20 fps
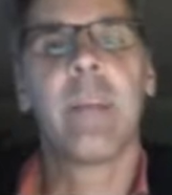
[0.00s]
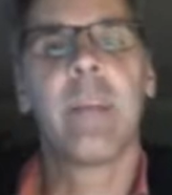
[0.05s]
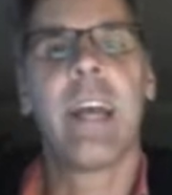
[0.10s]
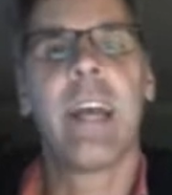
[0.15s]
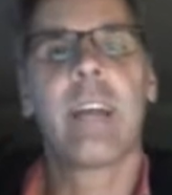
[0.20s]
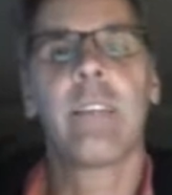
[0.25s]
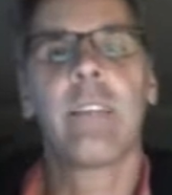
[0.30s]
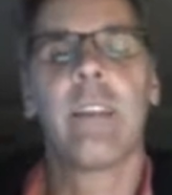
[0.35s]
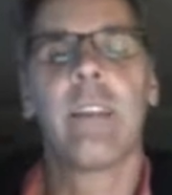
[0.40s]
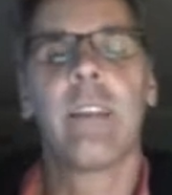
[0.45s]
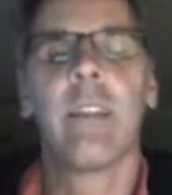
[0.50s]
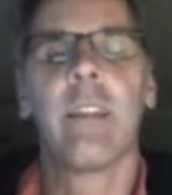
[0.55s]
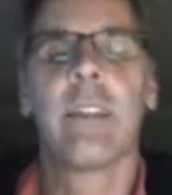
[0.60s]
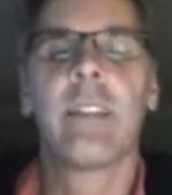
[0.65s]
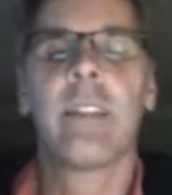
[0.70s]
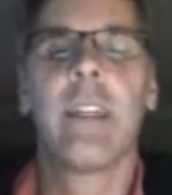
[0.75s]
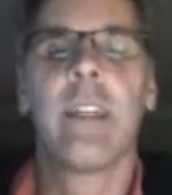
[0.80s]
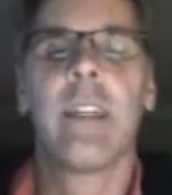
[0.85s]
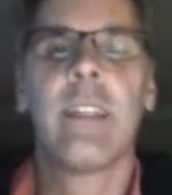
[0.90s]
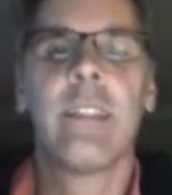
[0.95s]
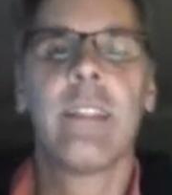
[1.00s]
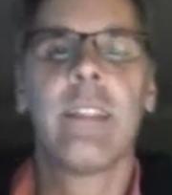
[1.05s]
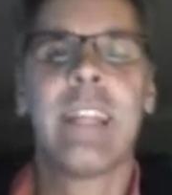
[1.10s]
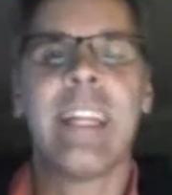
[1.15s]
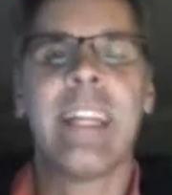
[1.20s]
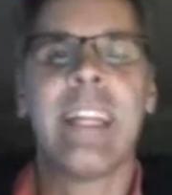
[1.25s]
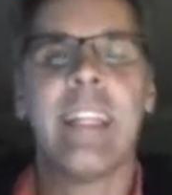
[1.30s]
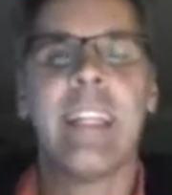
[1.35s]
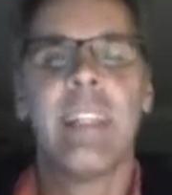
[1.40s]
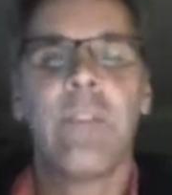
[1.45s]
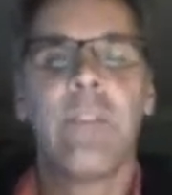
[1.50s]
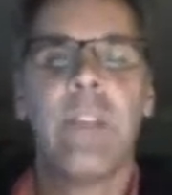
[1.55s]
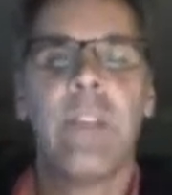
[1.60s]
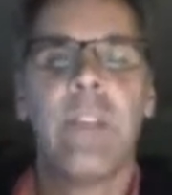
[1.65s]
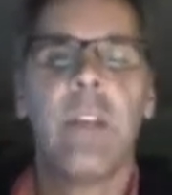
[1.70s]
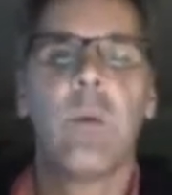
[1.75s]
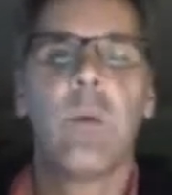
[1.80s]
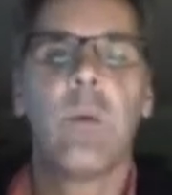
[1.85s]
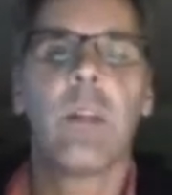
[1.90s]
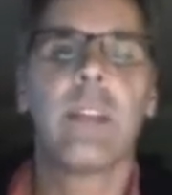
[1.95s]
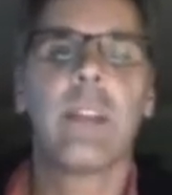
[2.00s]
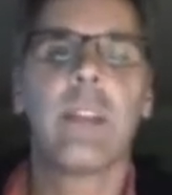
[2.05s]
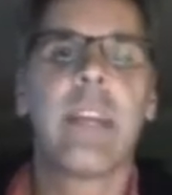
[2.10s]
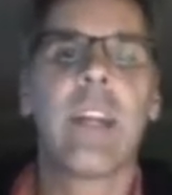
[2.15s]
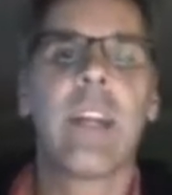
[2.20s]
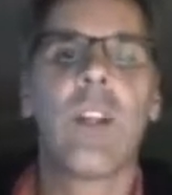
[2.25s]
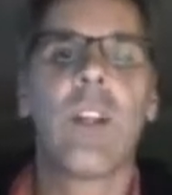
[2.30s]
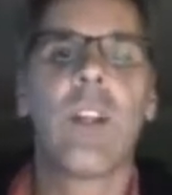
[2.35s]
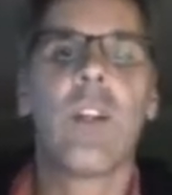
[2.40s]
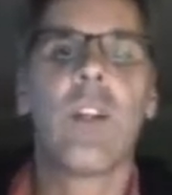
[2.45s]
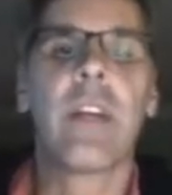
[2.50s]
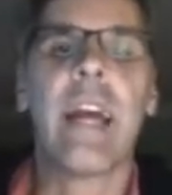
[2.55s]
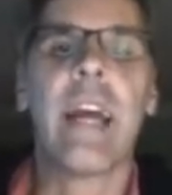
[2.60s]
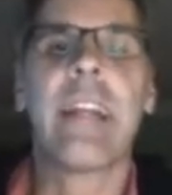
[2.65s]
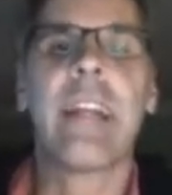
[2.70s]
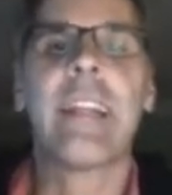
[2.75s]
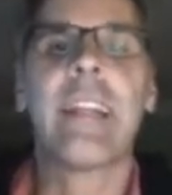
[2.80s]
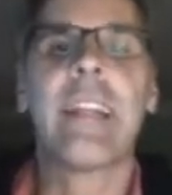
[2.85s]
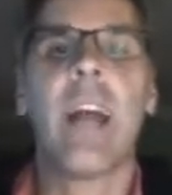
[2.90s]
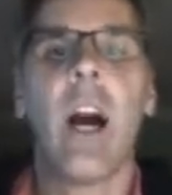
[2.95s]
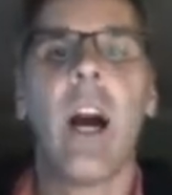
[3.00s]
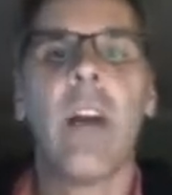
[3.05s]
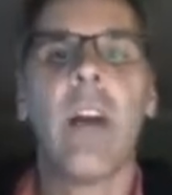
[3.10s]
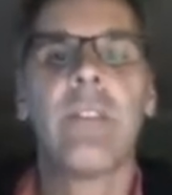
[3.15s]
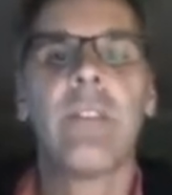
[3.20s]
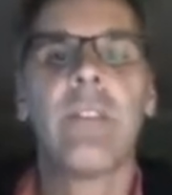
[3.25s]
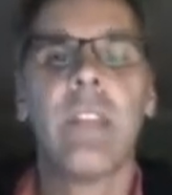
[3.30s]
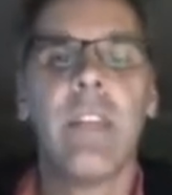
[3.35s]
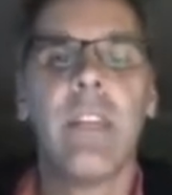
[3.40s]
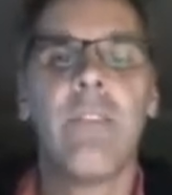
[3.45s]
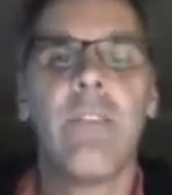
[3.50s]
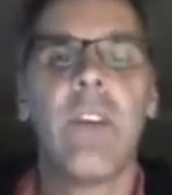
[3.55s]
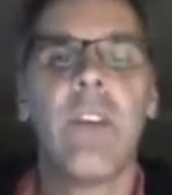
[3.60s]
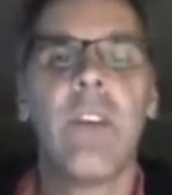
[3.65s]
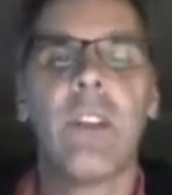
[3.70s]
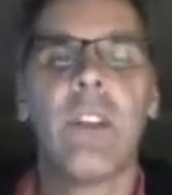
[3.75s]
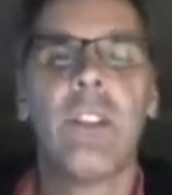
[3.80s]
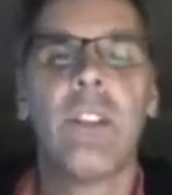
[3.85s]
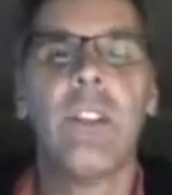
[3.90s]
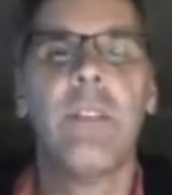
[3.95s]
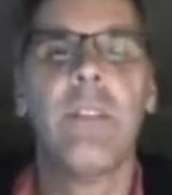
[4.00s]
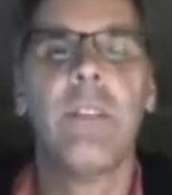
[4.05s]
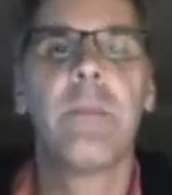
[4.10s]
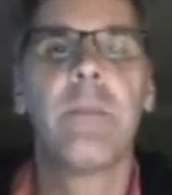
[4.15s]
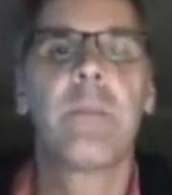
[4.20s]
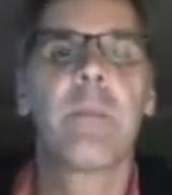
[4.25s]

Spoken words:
Accidental Excelist, and in this video we're going to take a look at the offset function.